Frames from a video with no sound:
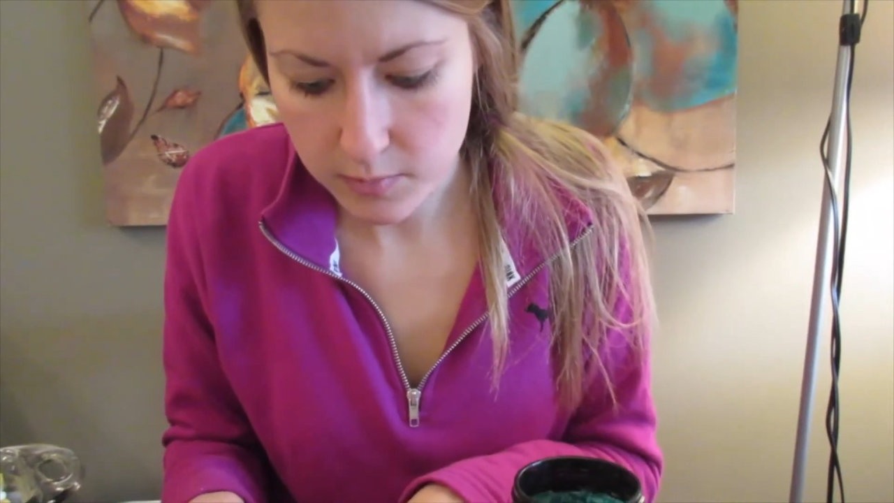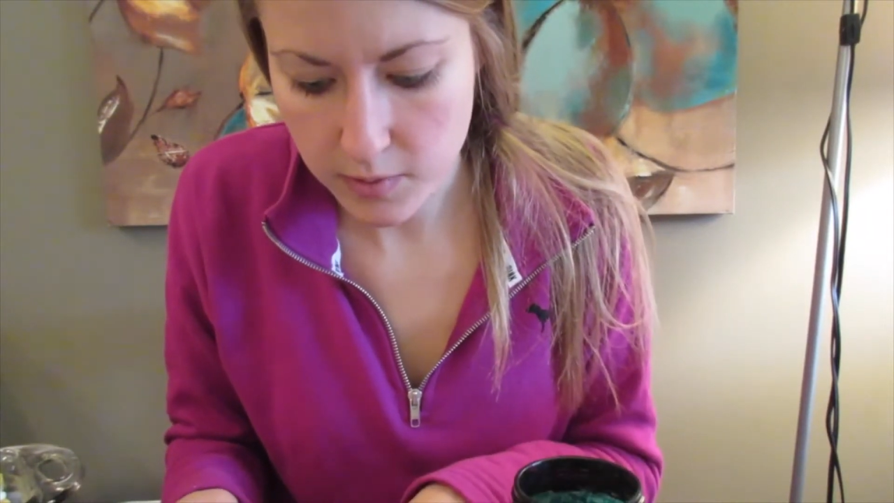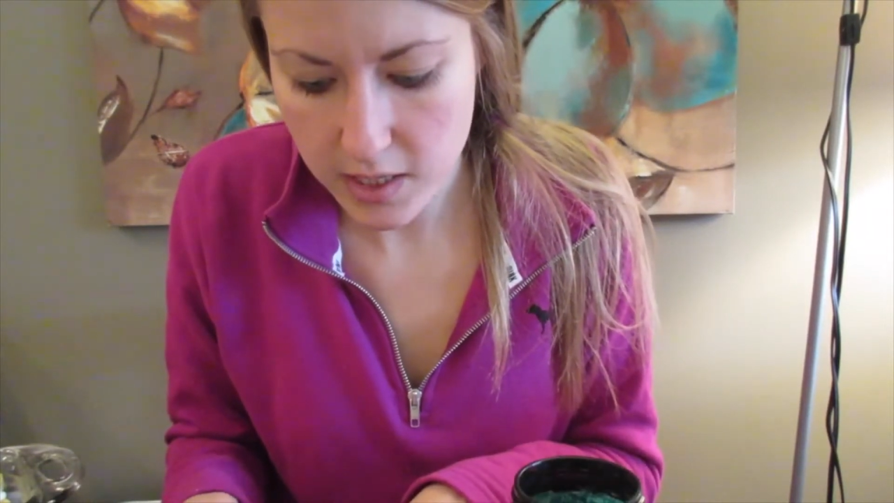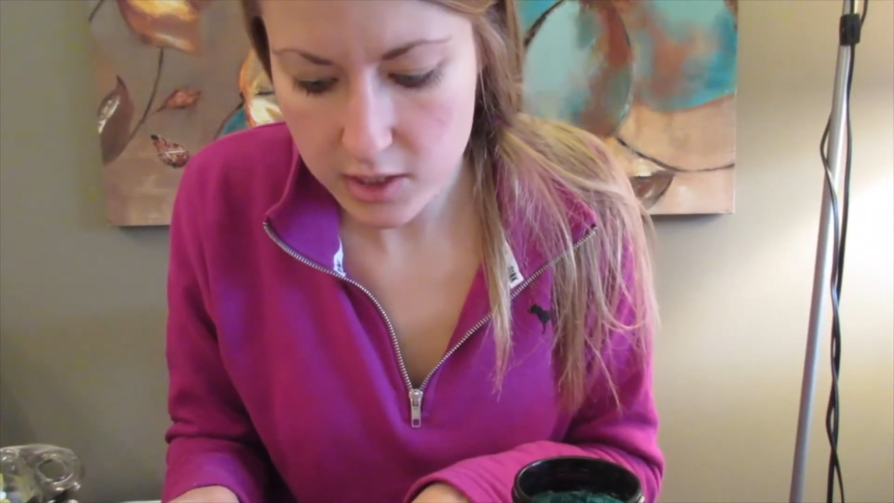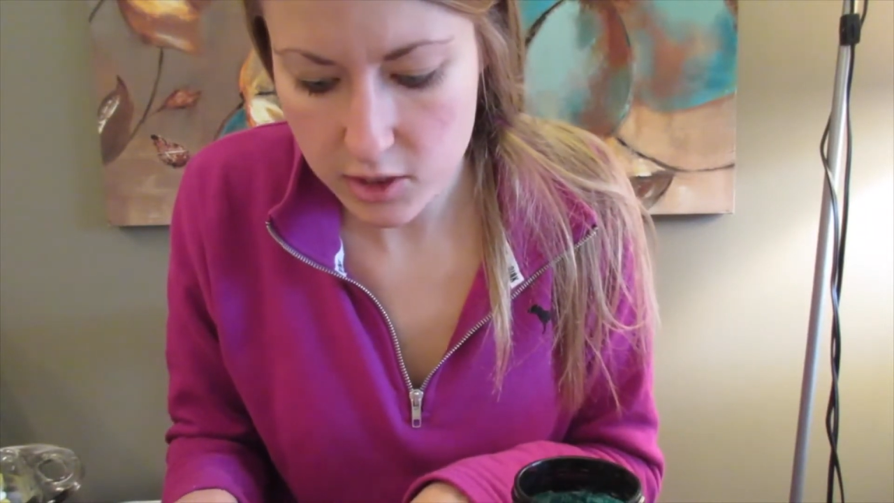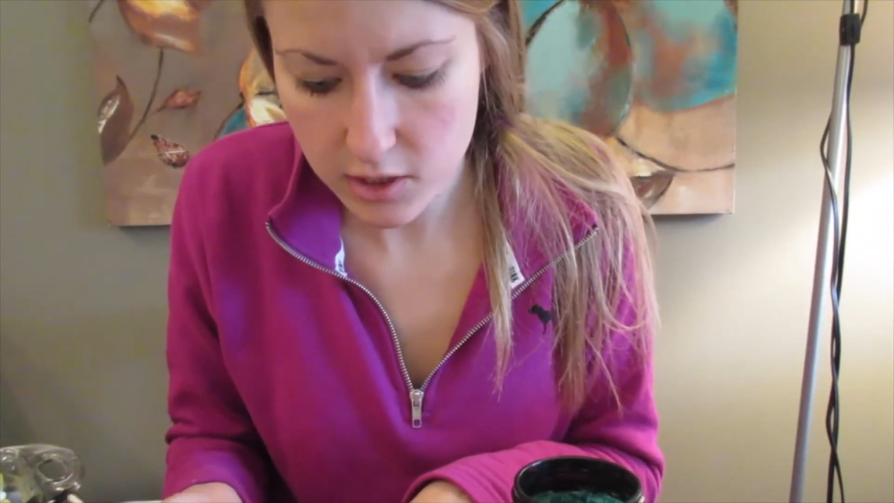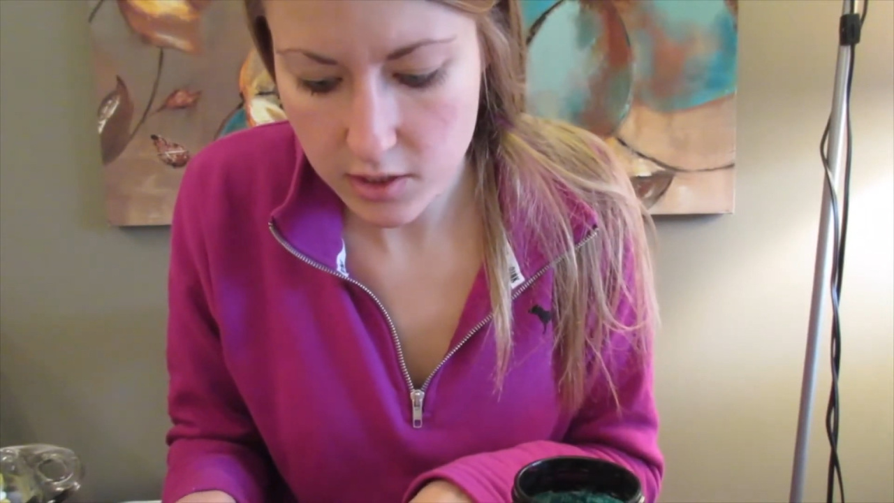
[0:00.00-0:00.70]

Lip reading: your brush,